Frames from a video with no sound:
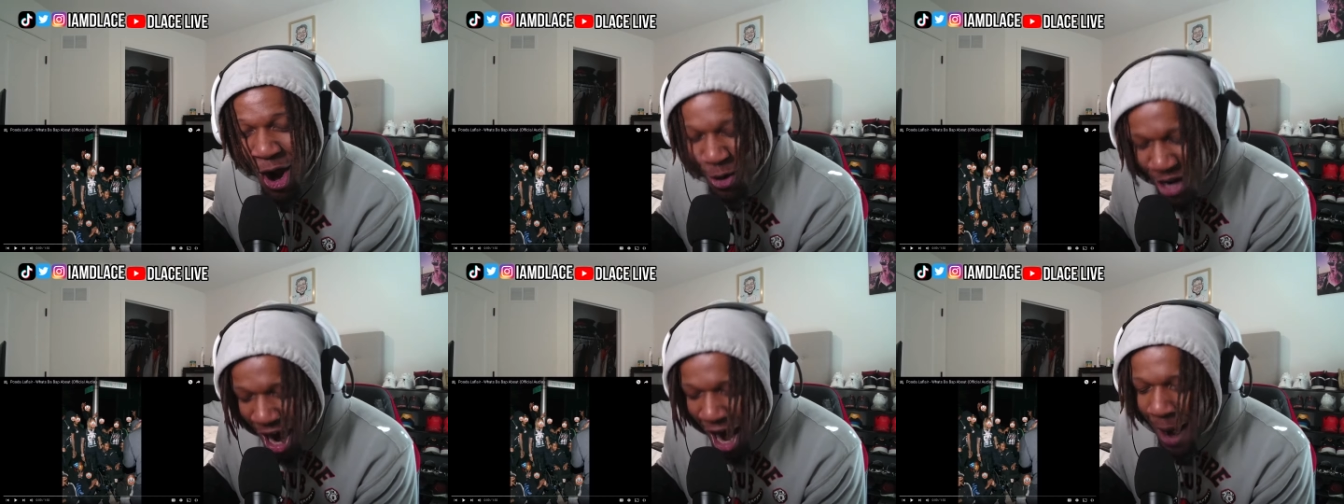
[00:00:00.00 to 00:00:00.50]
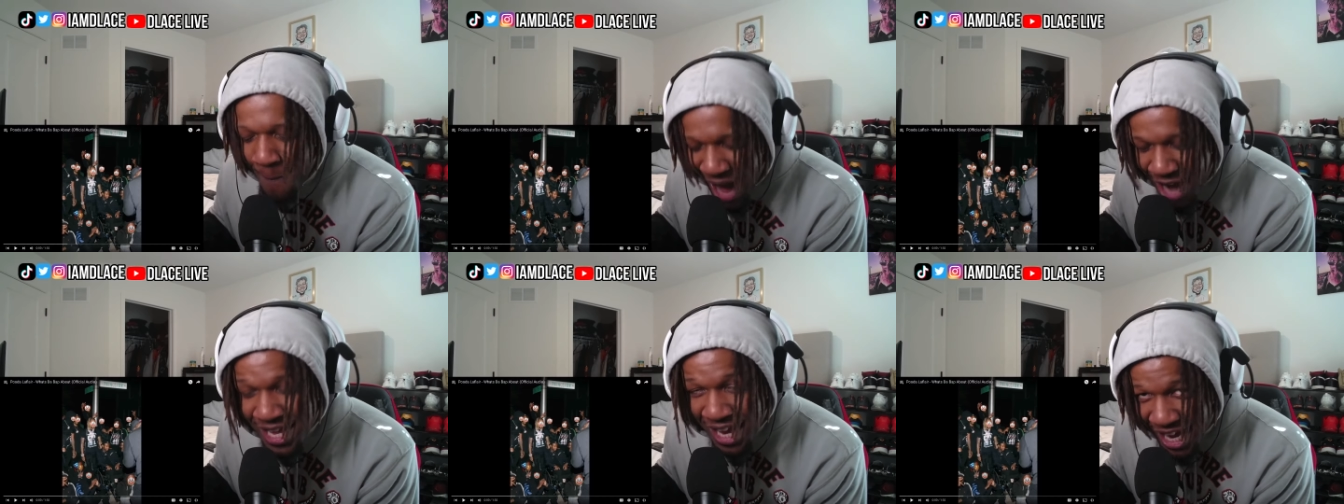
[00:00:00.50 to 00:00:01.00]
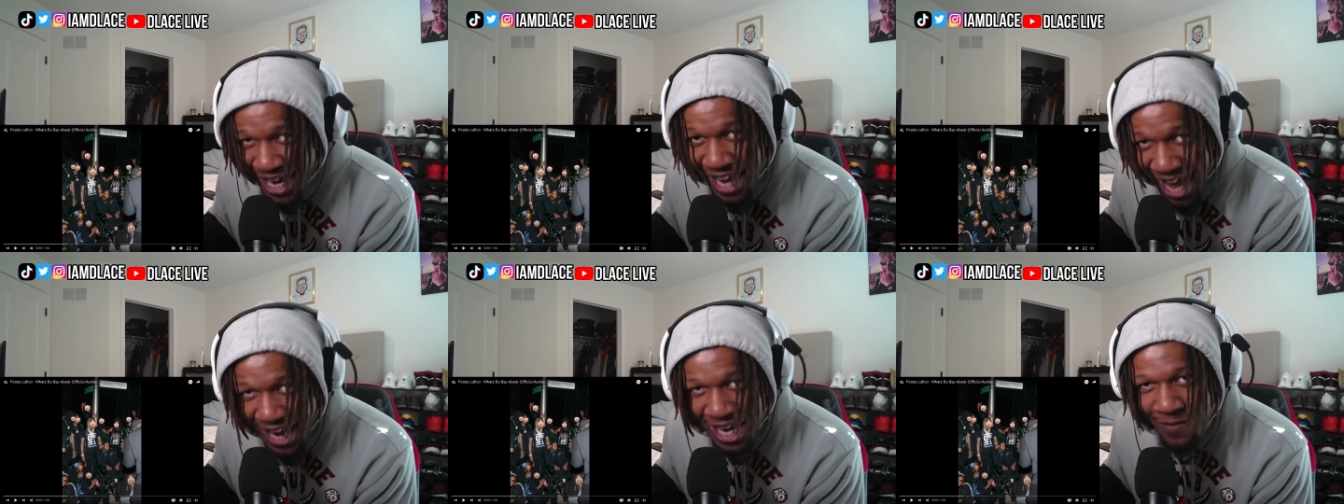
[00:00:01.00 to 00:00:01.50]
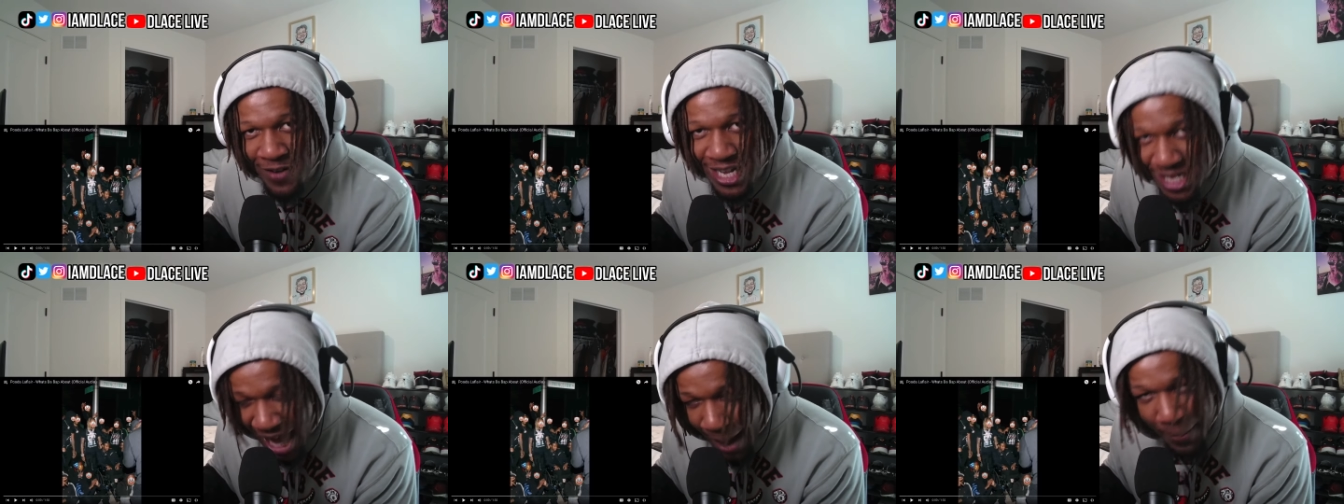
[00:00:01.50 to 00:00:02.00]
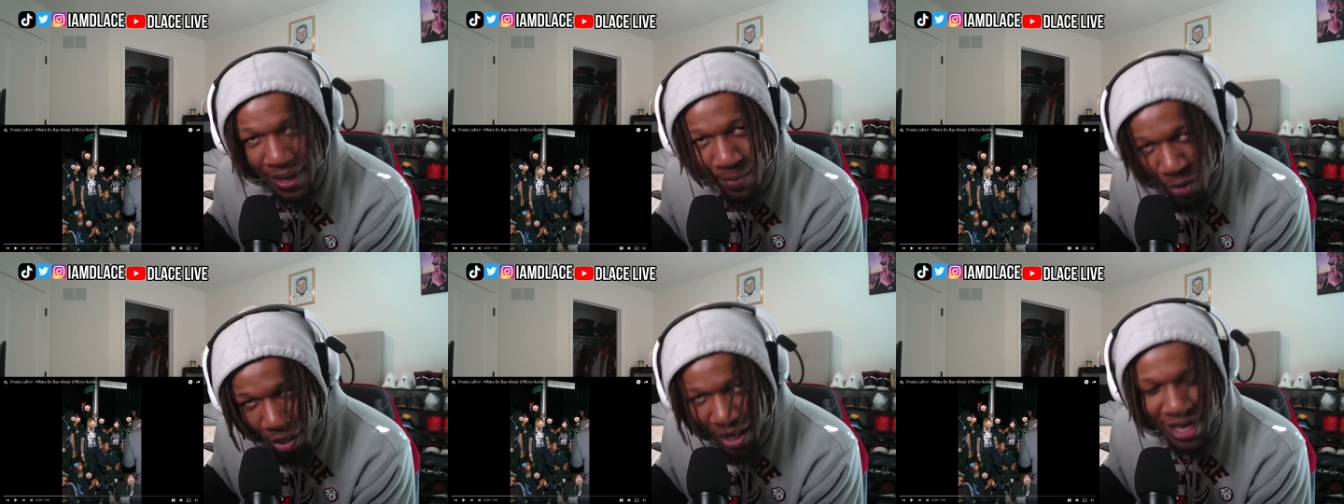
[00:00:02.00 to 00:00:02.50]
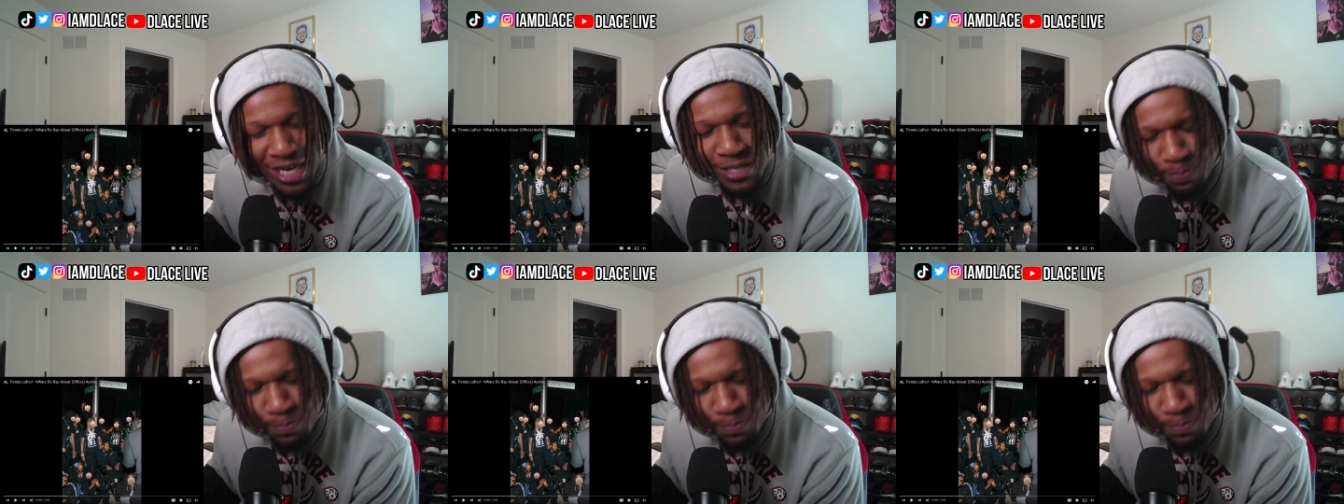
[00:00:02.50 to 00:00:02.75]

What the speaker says: We are about to get negative on the top of the morning of this